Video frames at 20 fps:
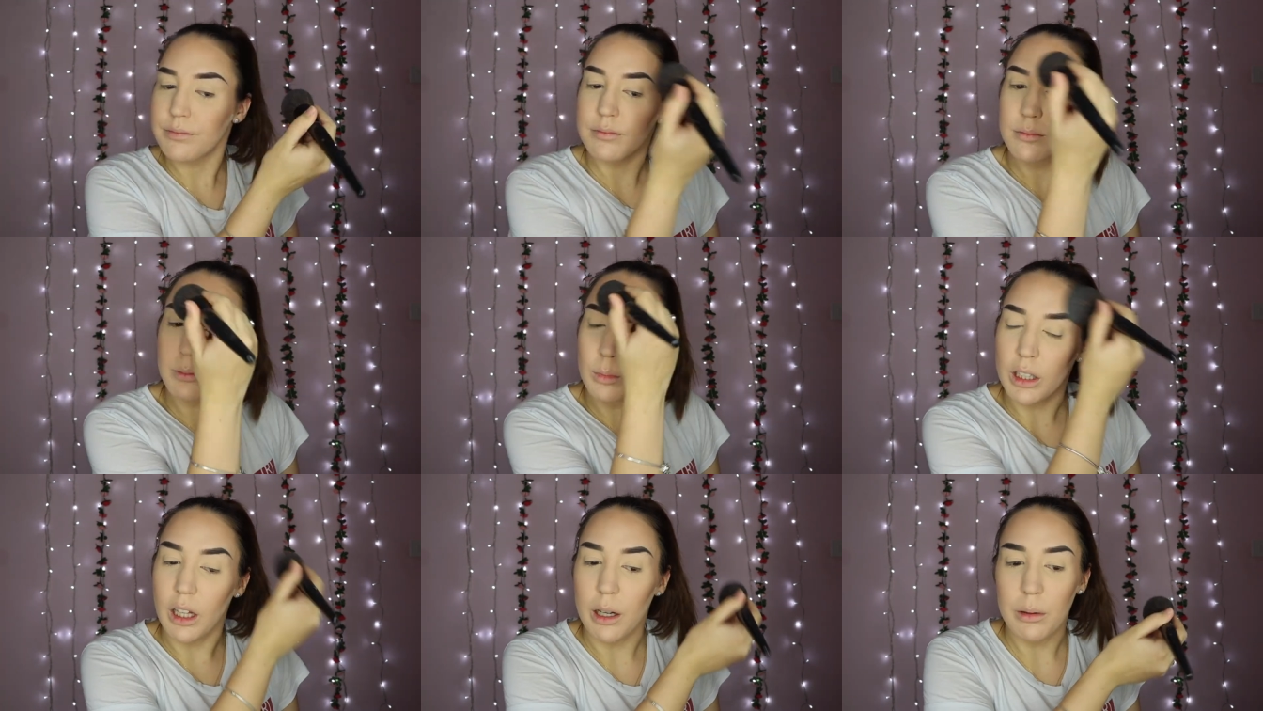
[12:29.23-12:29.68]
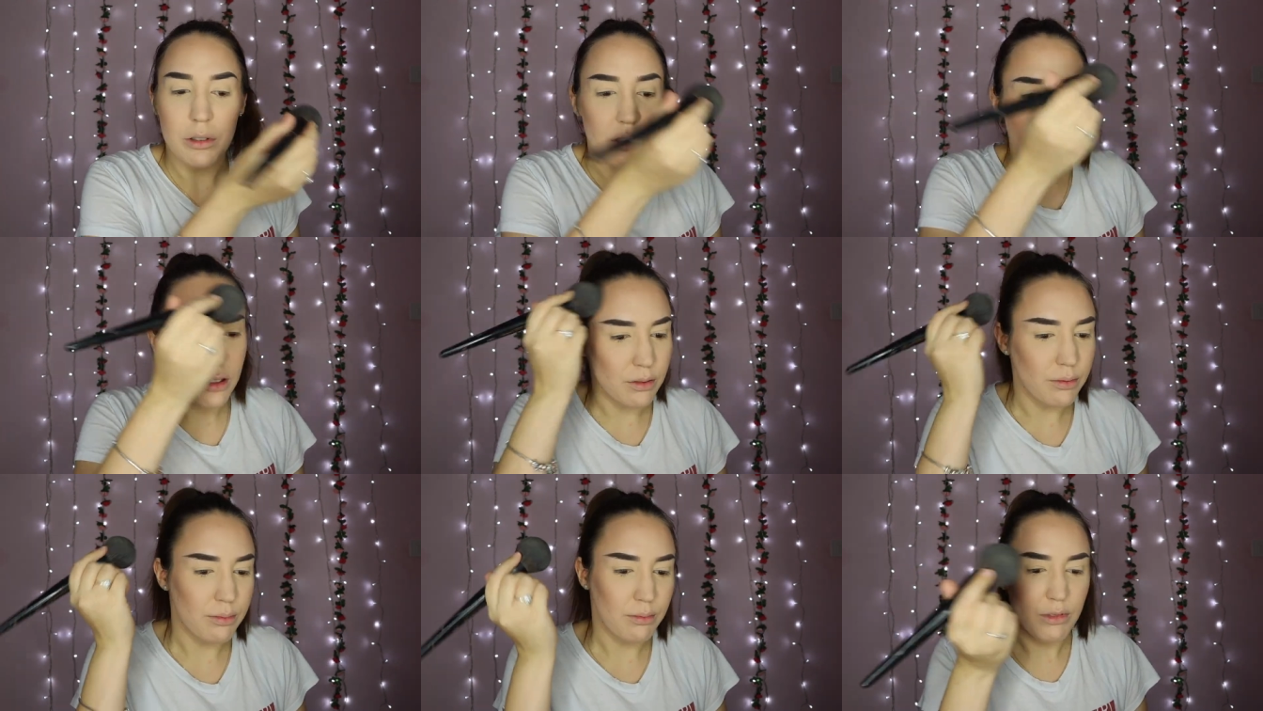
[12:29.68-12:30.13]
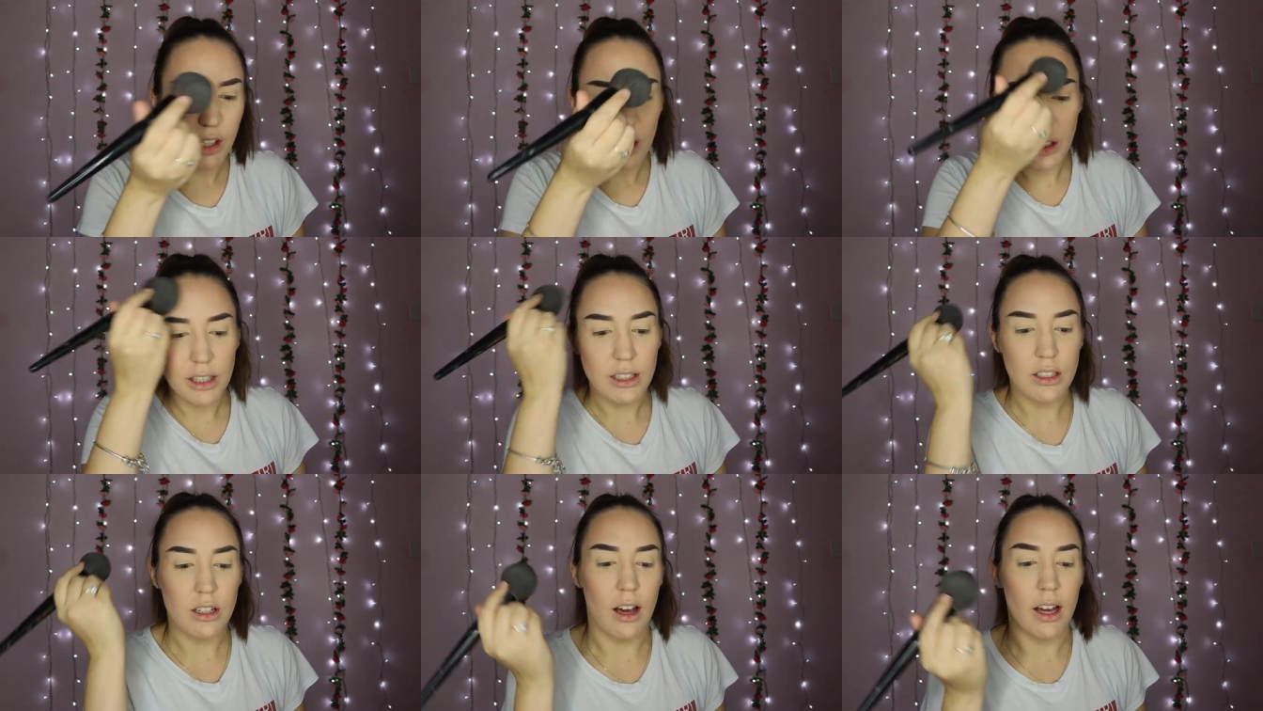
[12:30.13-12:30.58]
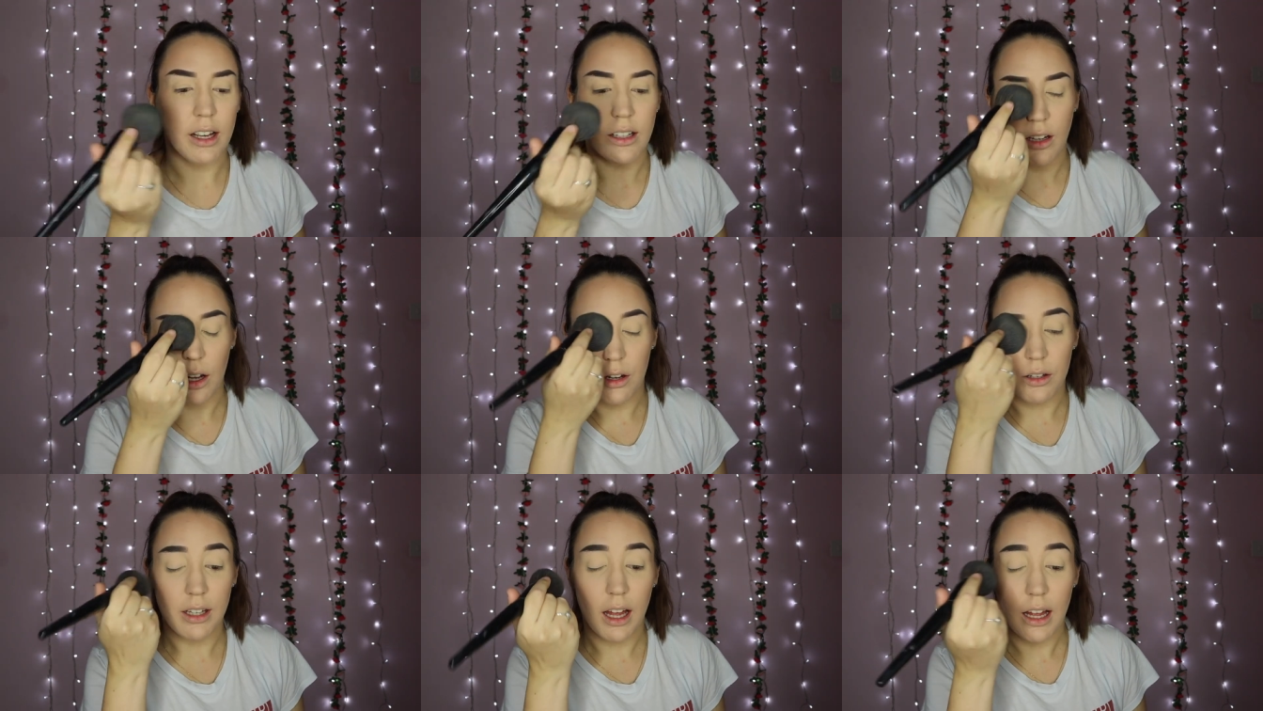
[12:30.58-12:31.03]
when I was newly
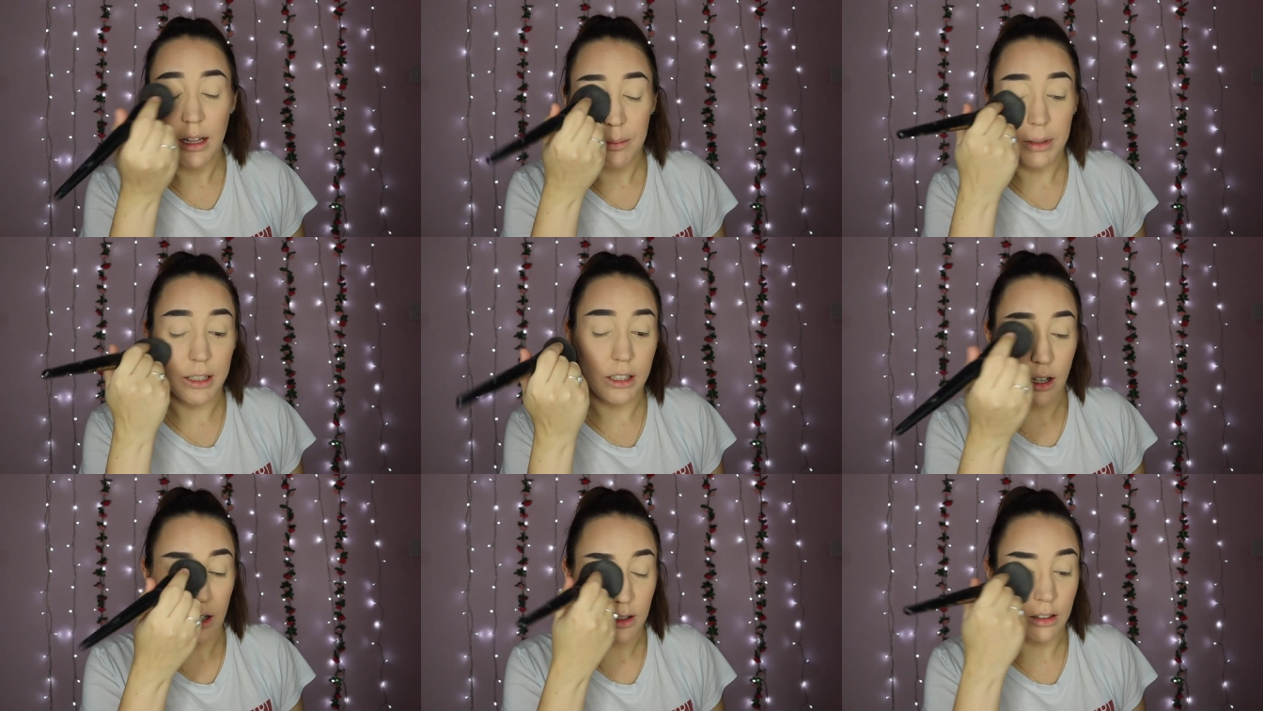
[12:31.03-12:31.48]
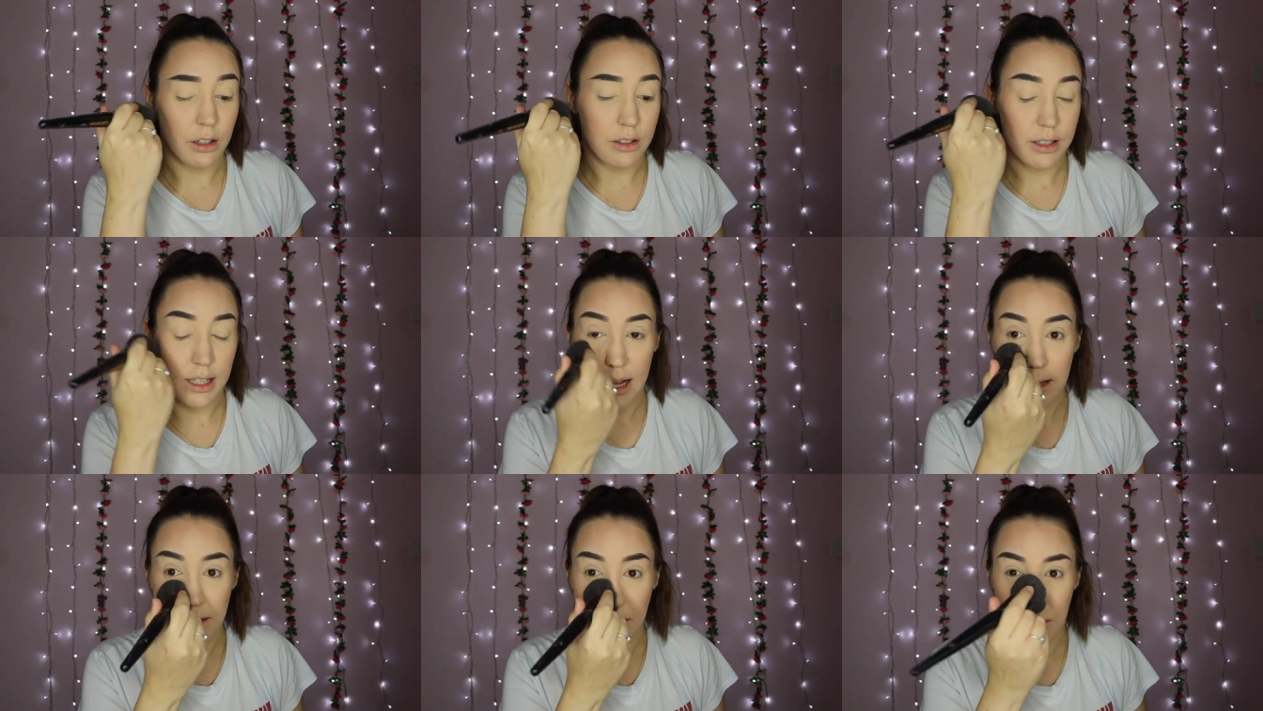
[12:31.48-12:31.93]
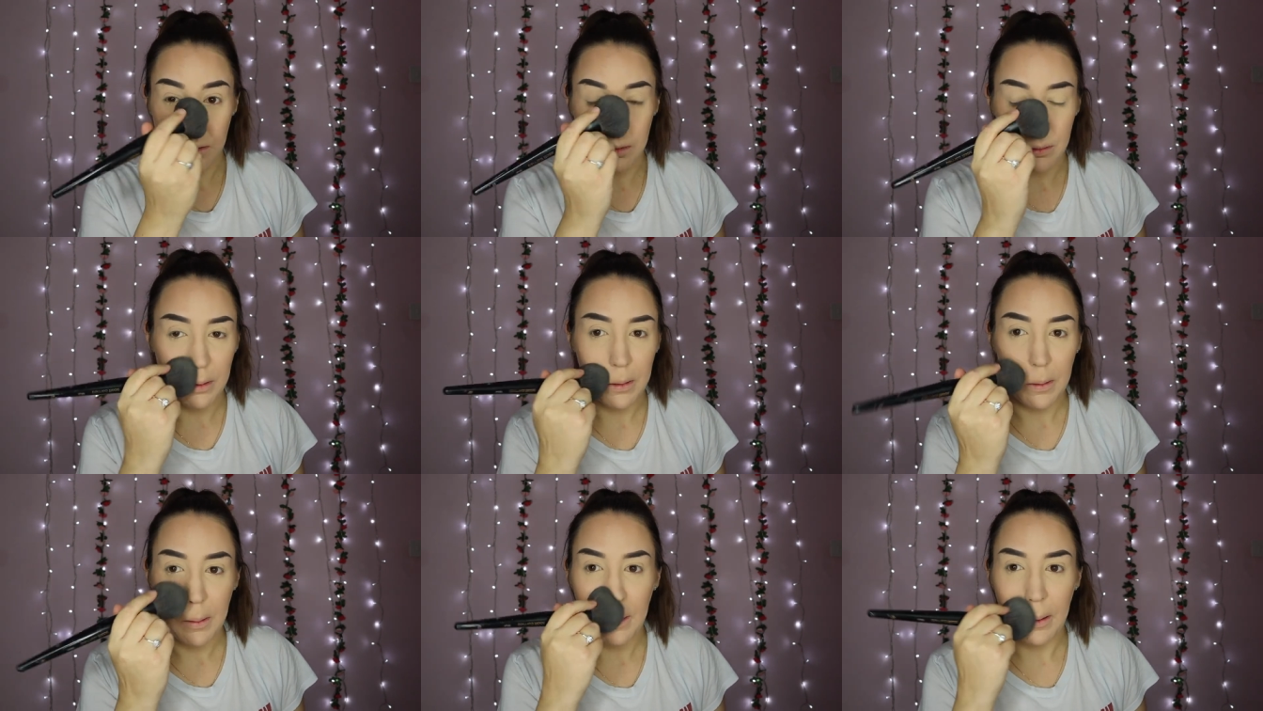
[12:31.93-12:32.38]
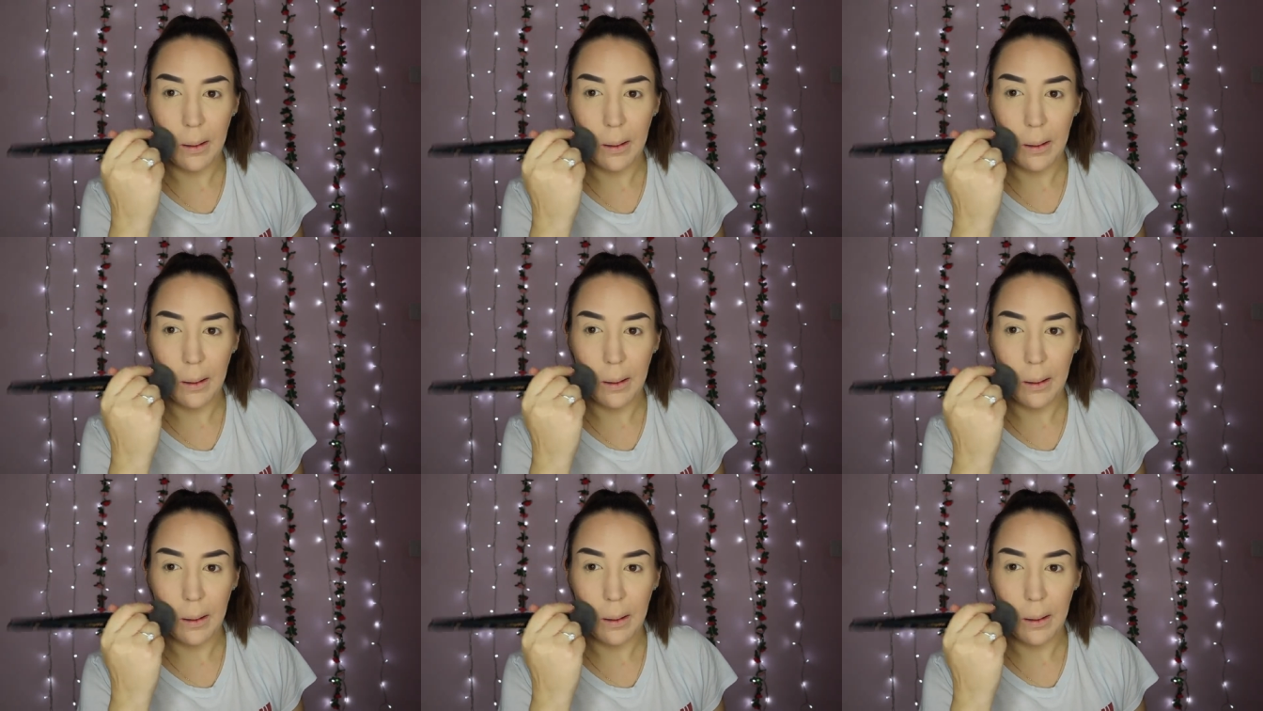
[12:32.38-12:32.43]
diagnosed. I hadn't been diagnosed that long.